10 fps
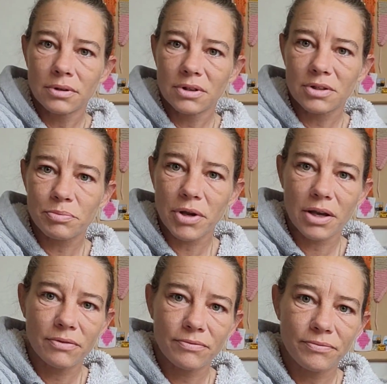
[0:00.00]
this bit,
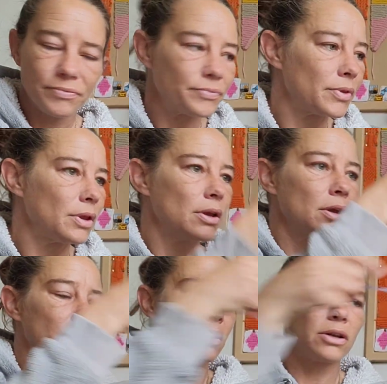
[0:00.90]

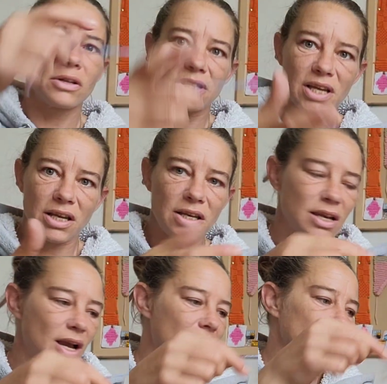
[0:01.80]
you're going to take your
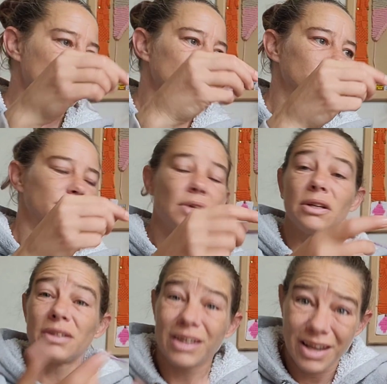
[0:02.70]
yarn.
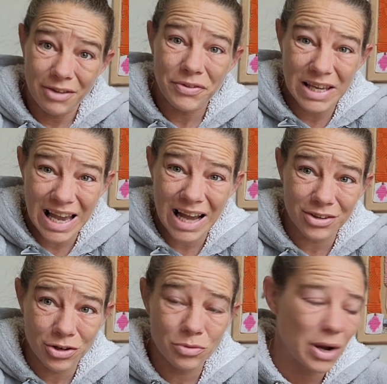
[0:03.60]
If you
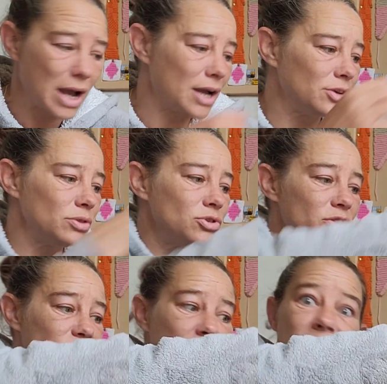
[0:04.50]
can't do what I do,
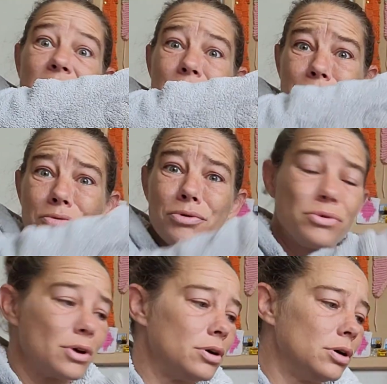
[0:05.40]
just thread it through
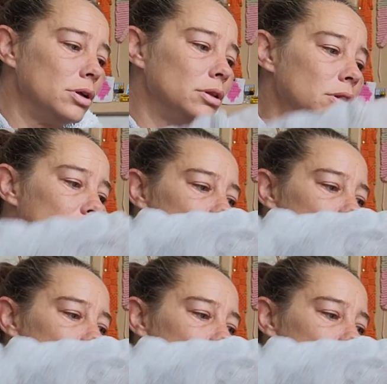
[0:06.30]
the hole.